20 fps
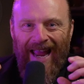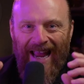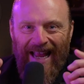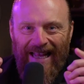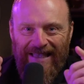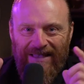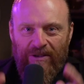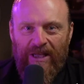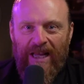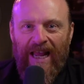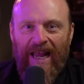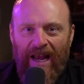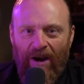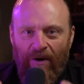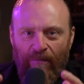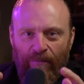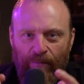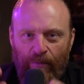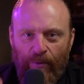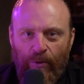it's
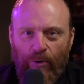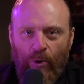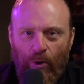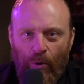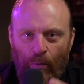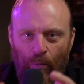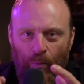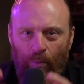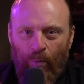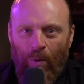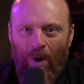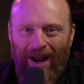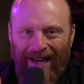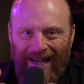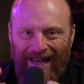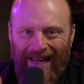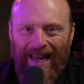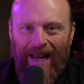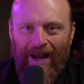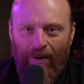here for you right
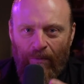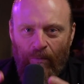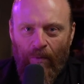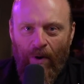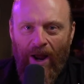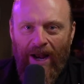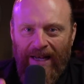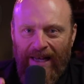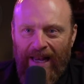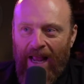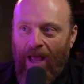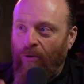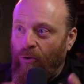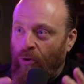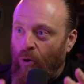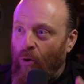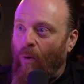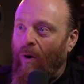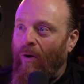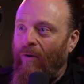here, right now.
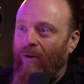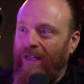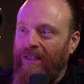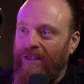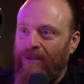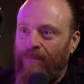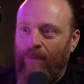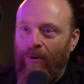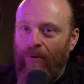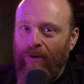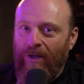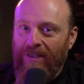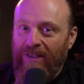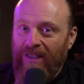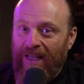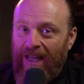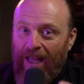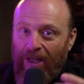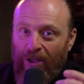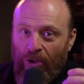You are
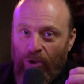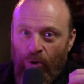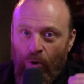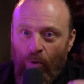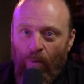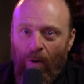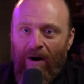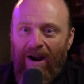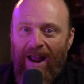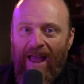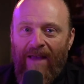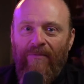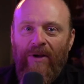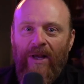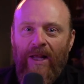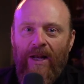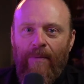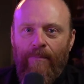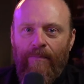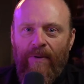experiencing it. You are
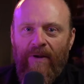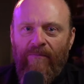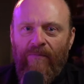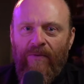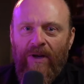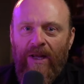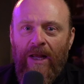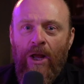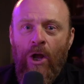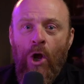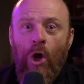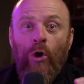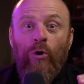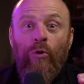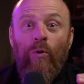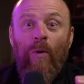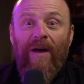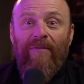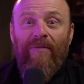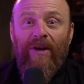having an epiphany.
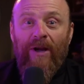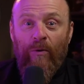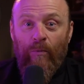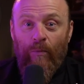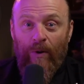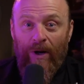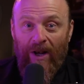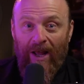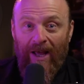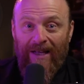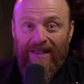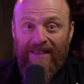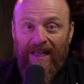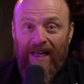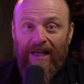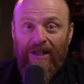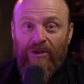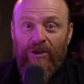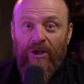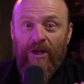You're having a
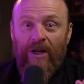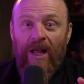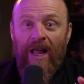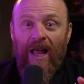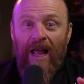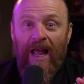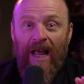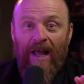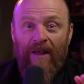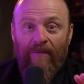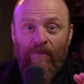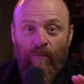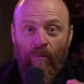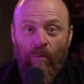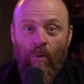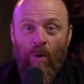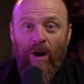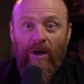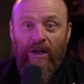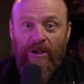realization of
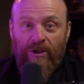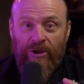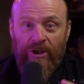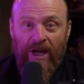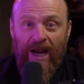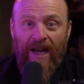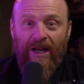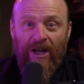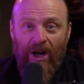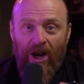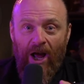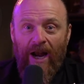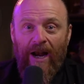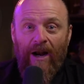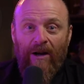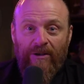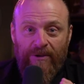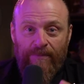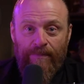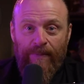what Jade and I
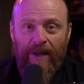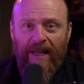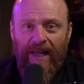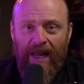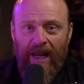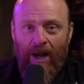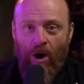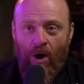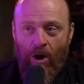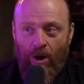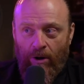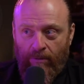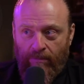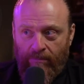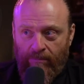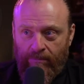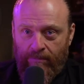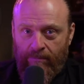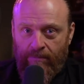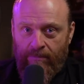are speaking on.
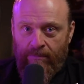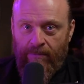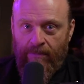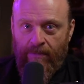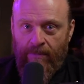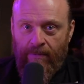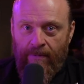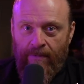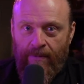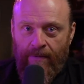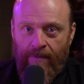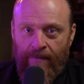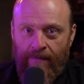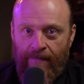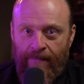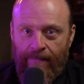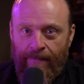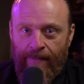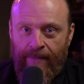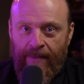
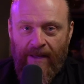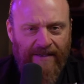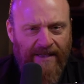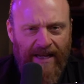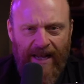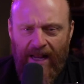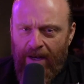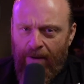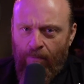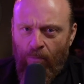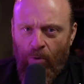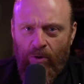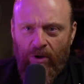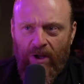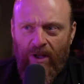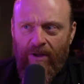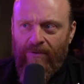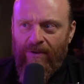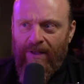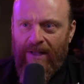Doesn't get any more
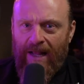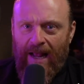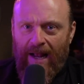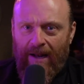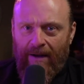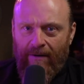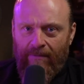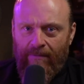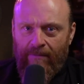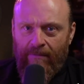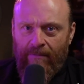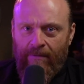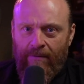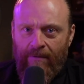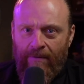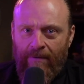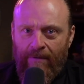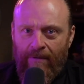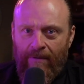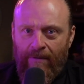clear than that.
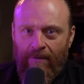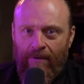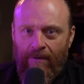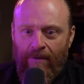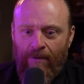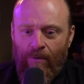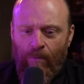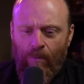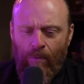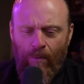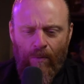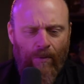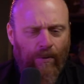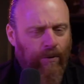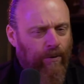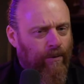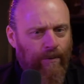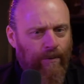mm Whew.